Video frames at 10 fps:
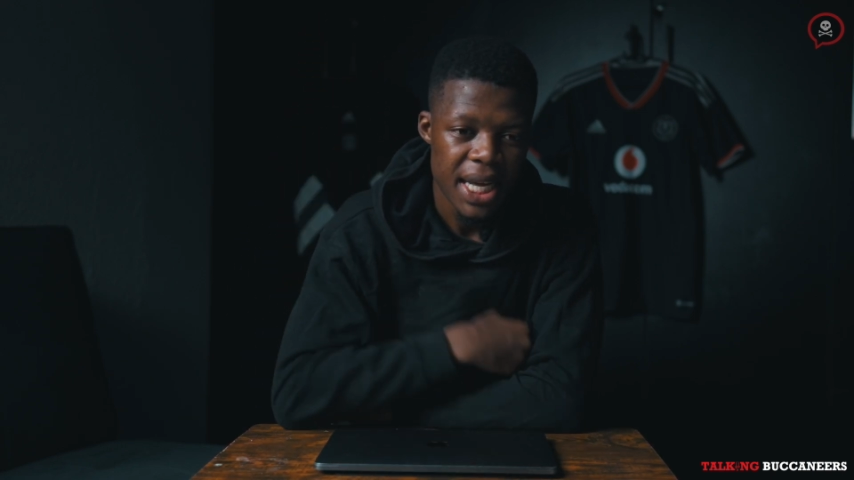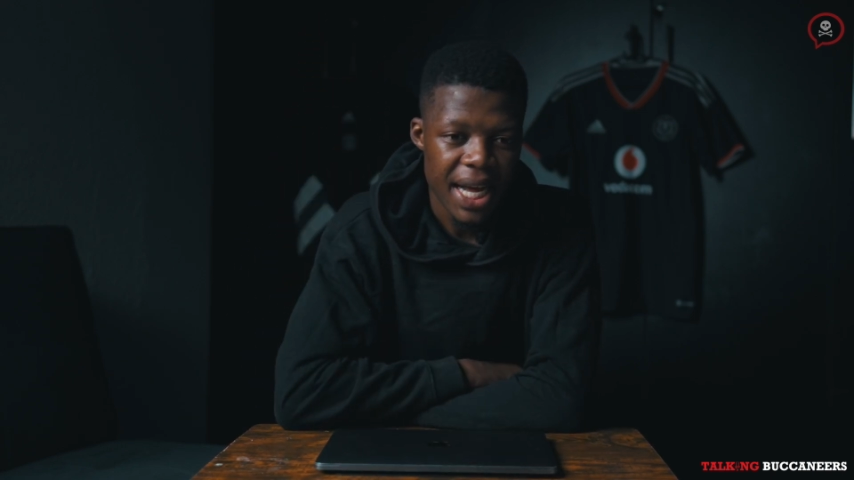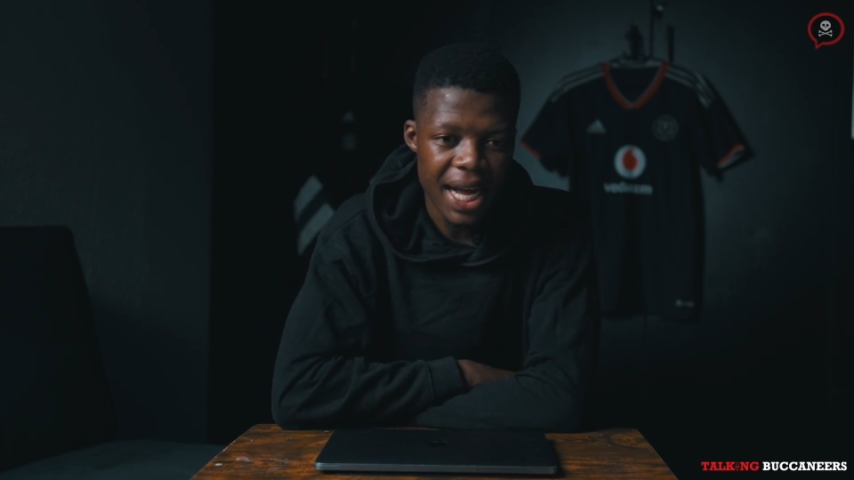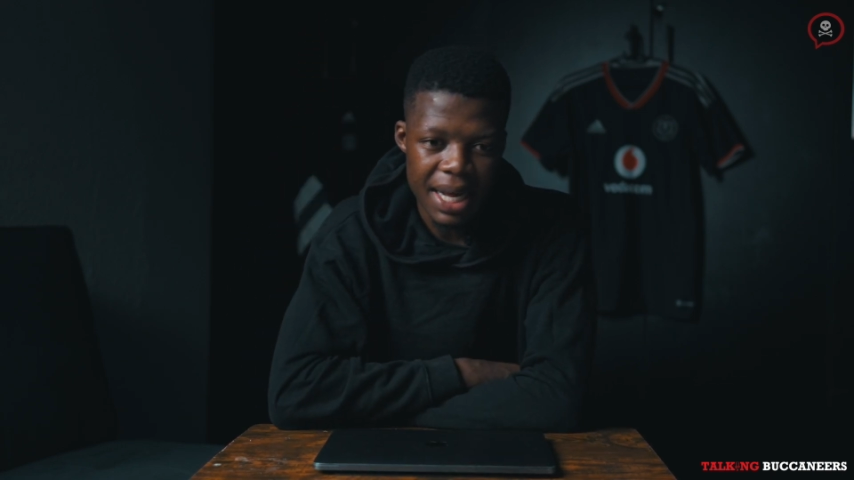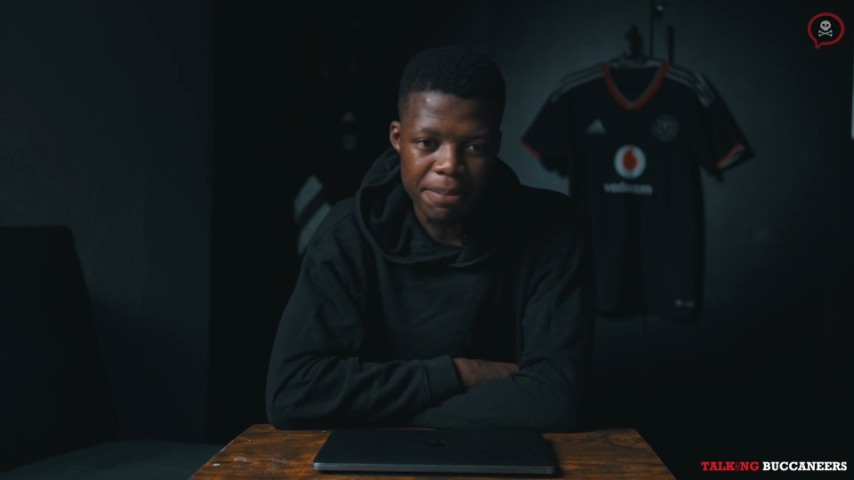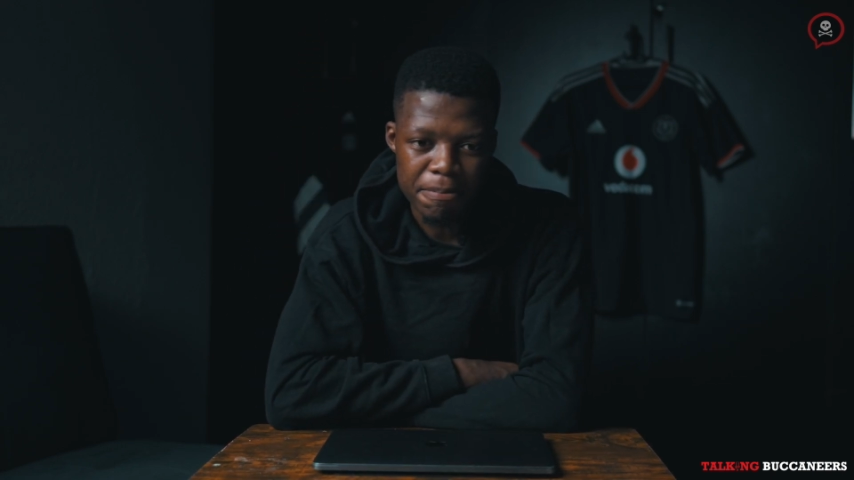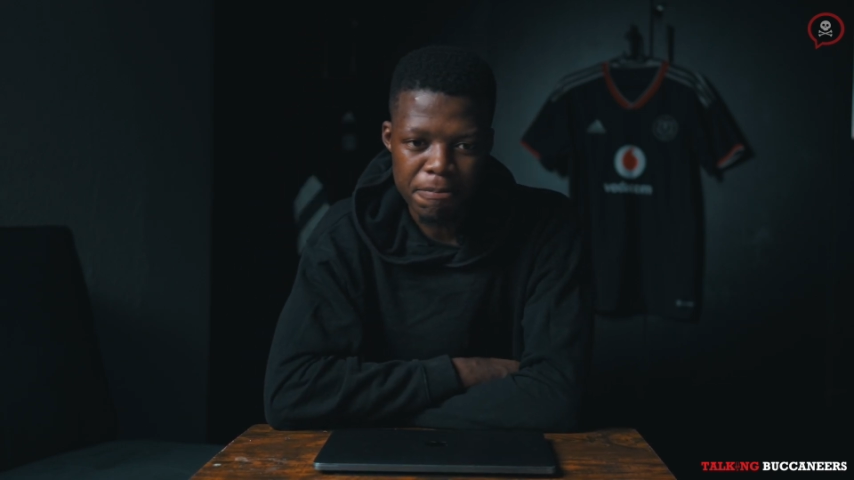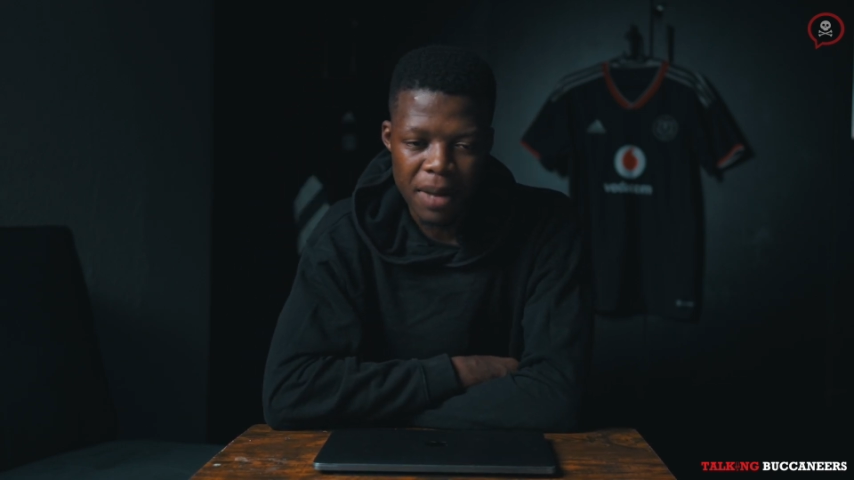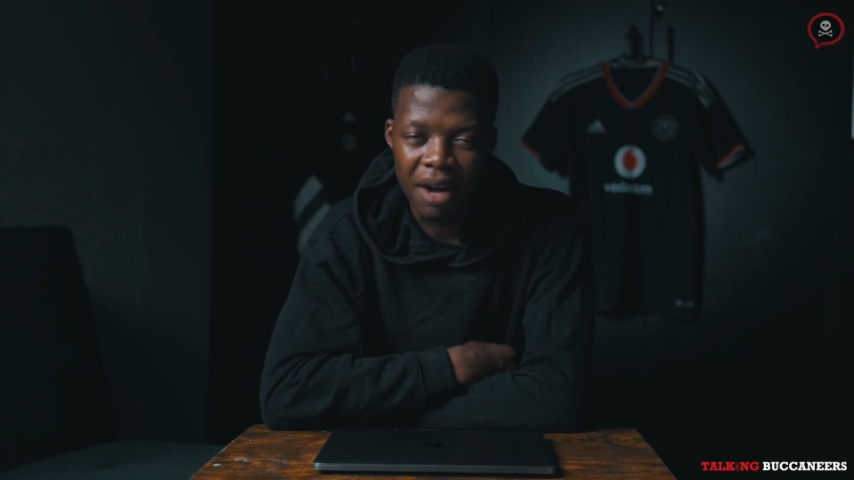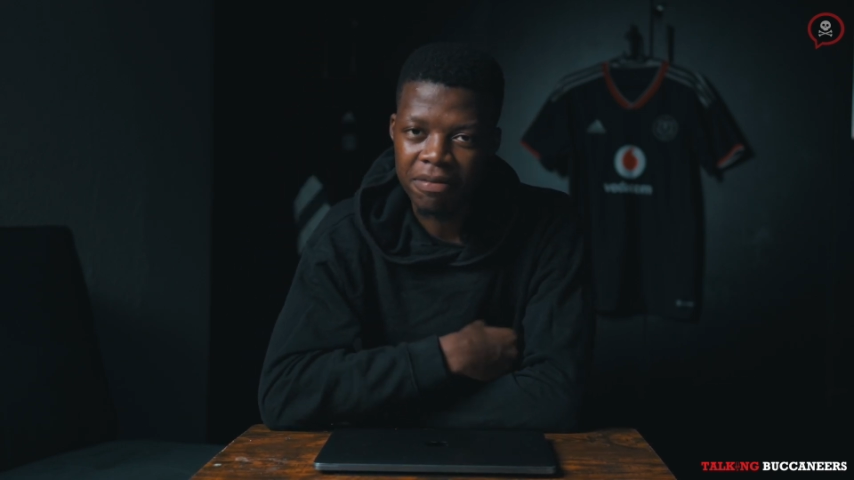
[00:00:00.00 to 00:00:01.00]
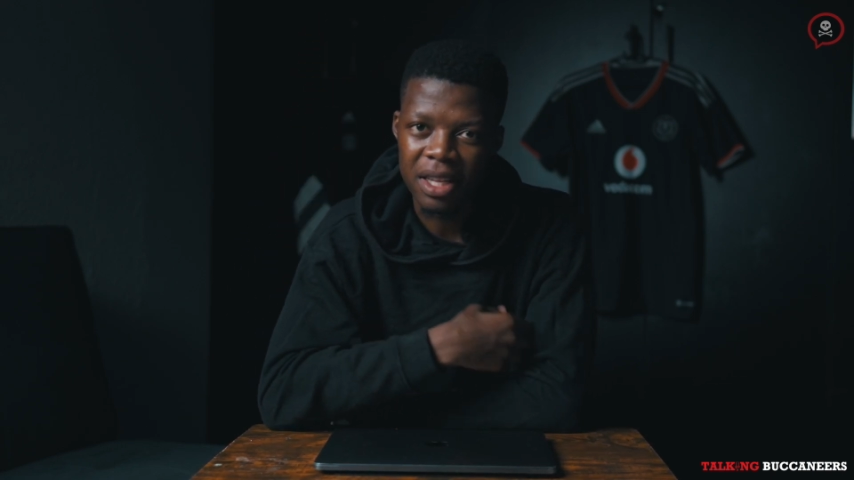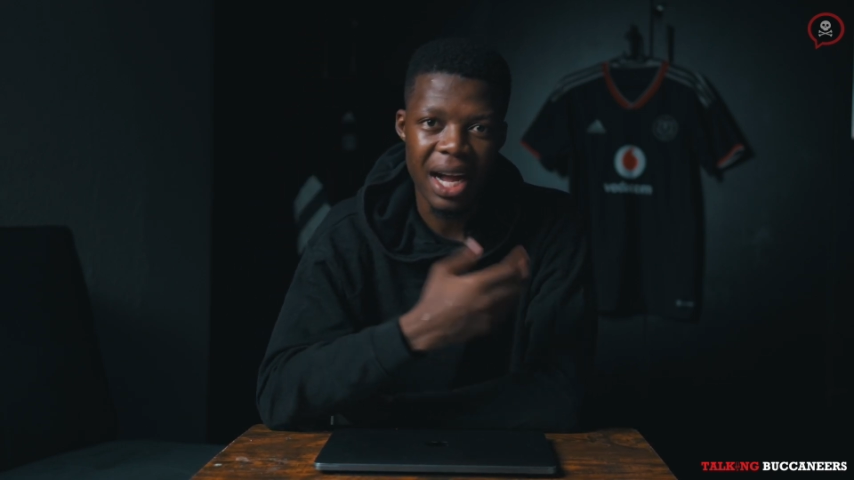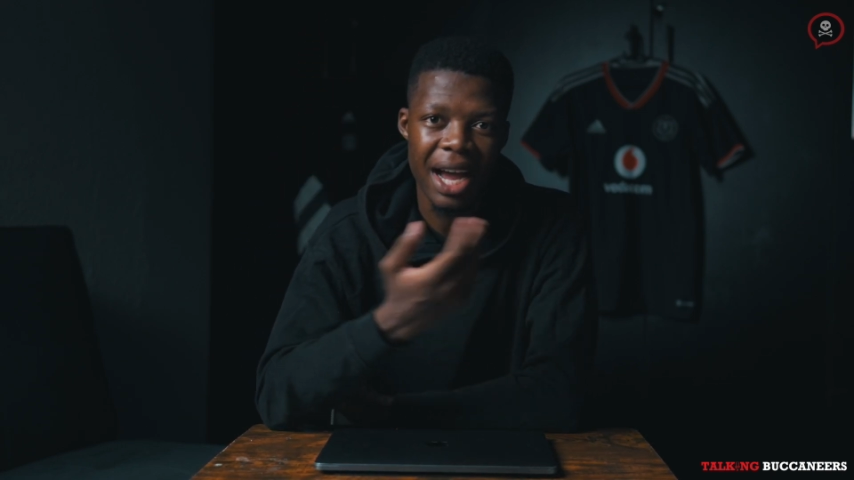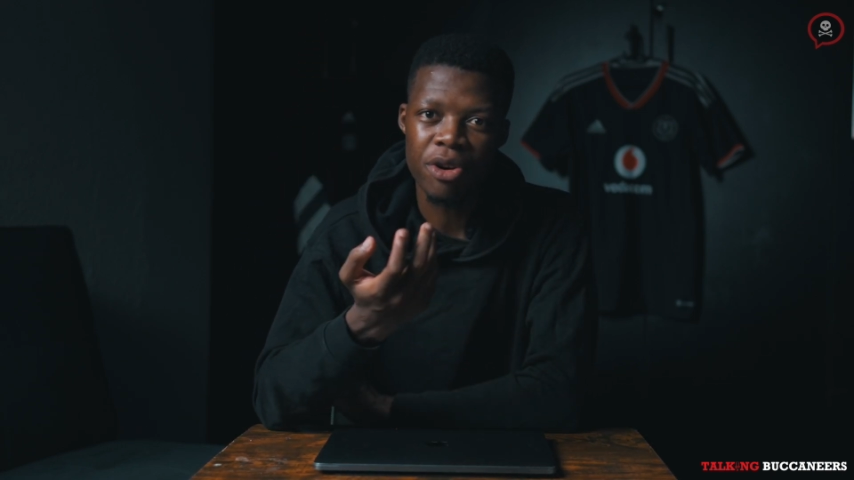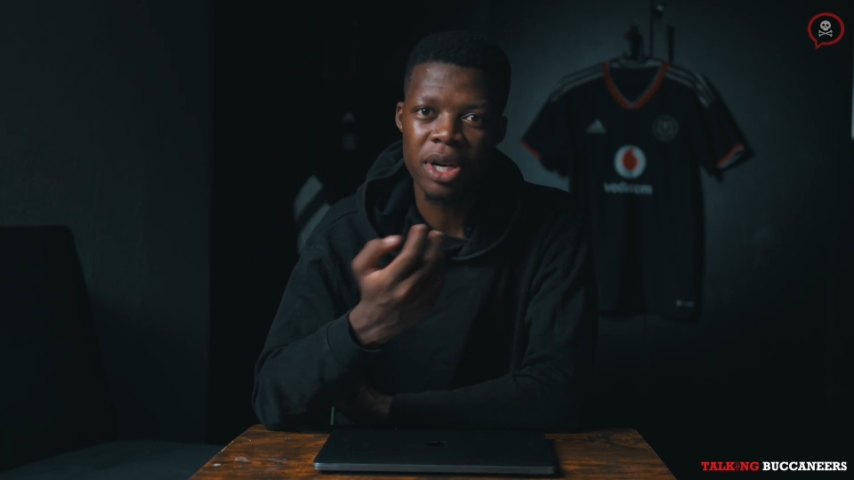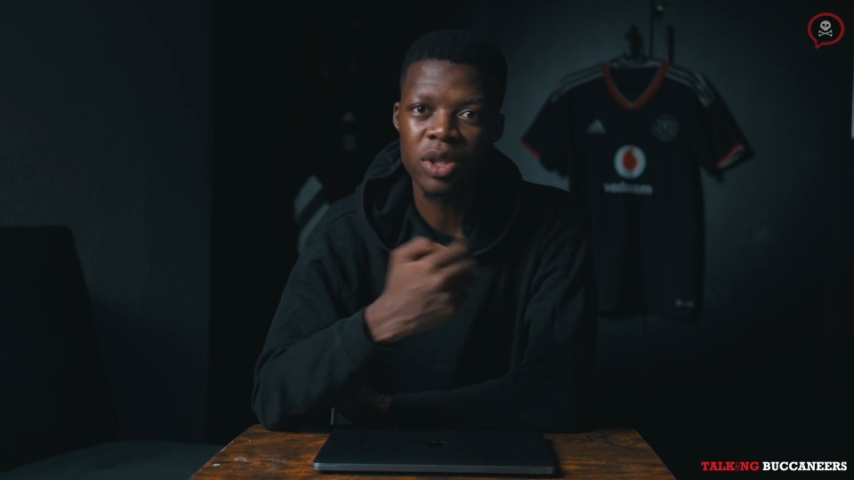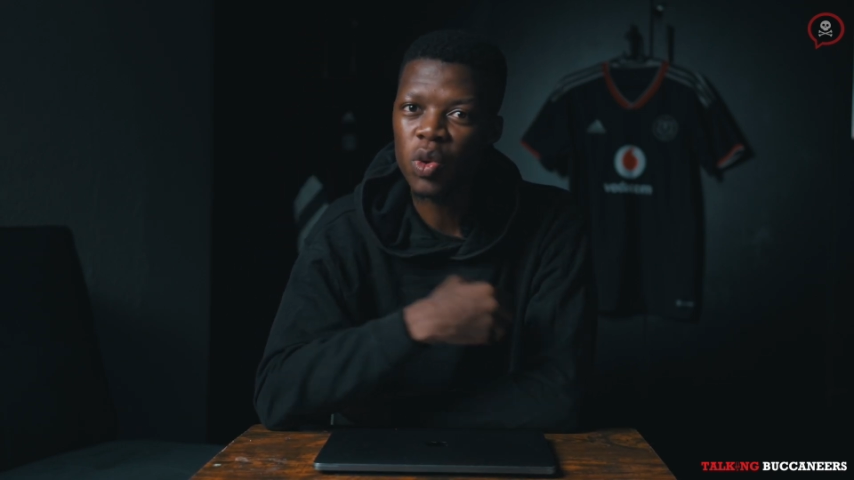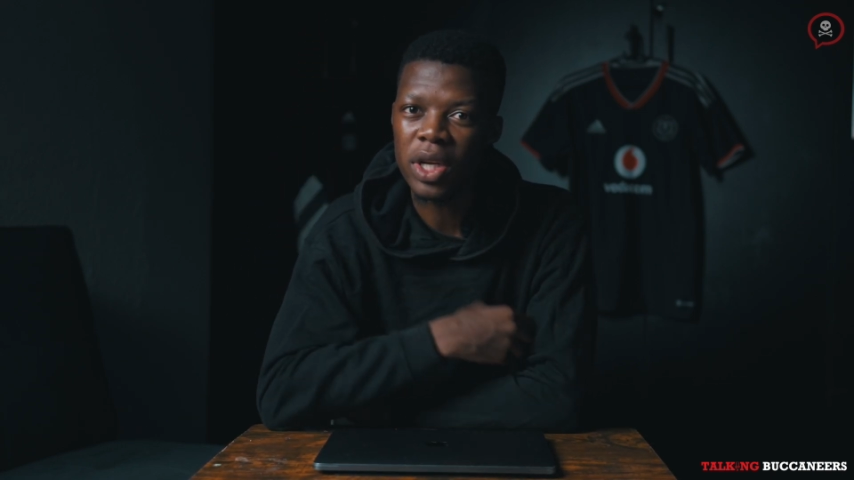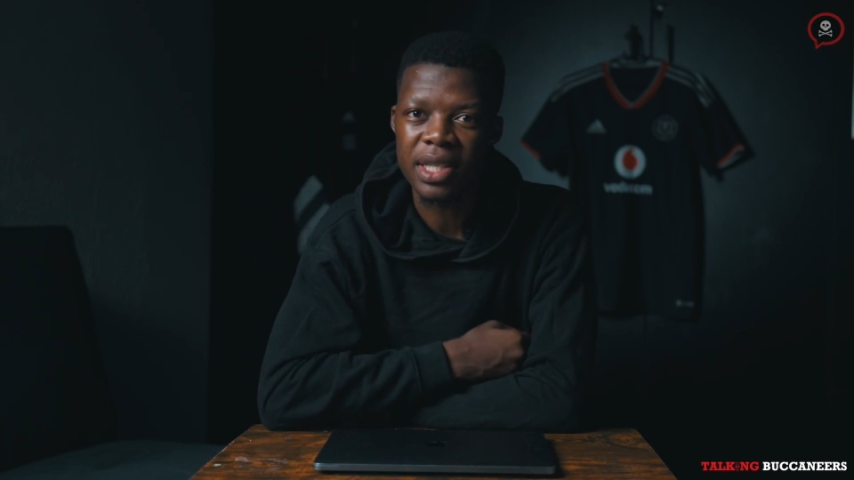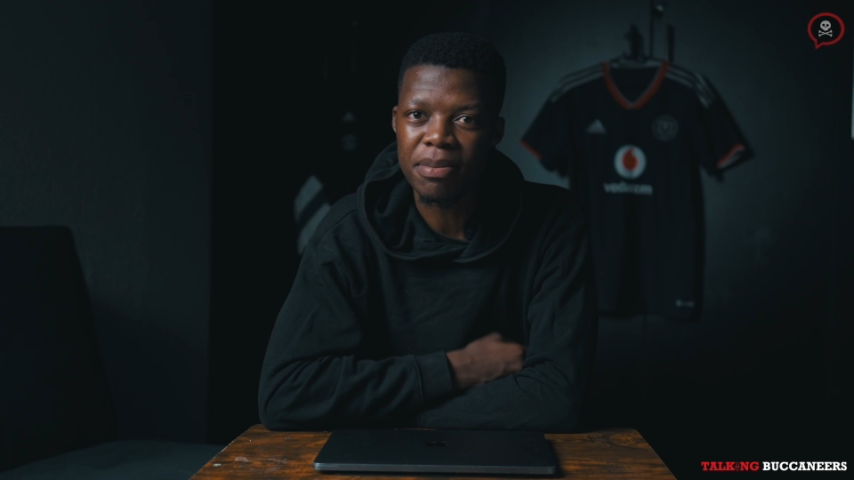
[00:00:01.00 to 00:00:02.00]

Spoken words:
after 120